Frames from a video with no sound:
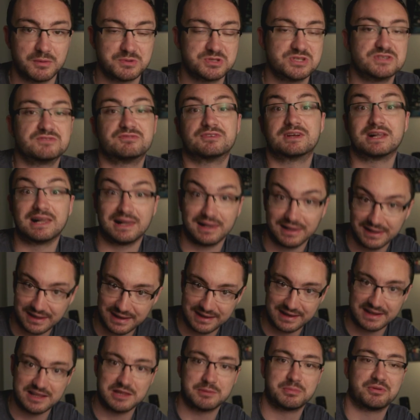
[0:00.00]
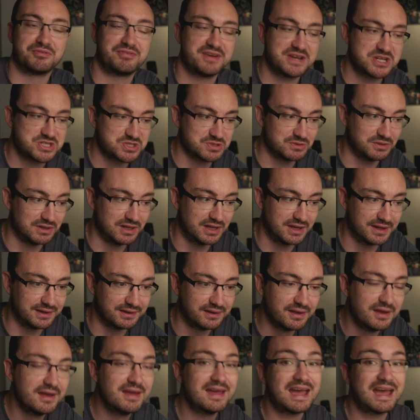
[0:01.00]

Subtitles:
which is clearly the professional line.